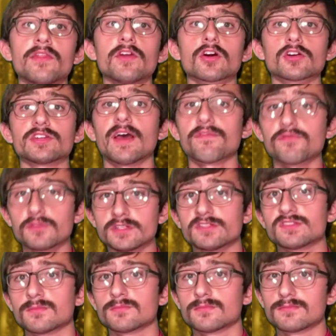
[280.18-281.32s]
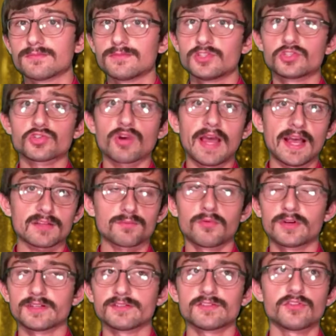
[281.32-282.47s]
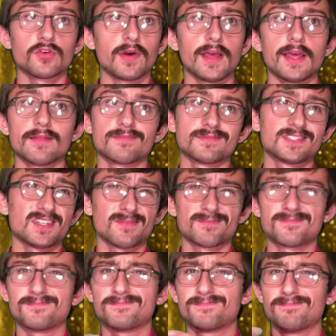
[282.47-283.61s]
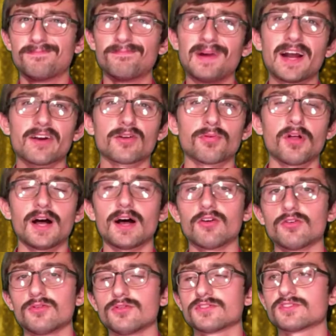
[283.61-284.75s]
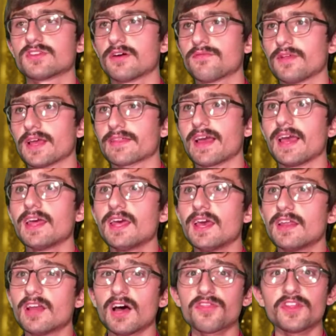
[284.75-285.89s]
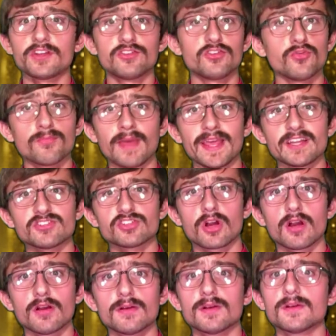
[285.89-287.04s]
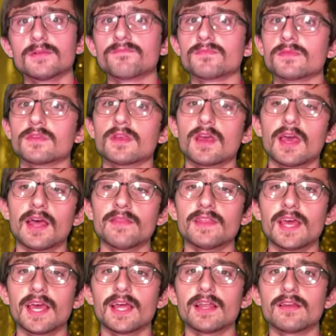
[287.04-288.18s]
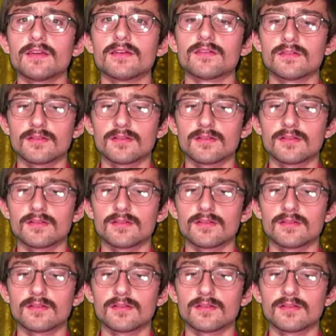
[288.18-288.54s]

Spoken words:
There are definitely some detract points to it. Some minor plot holes, stuff like that. Nothing too major. And then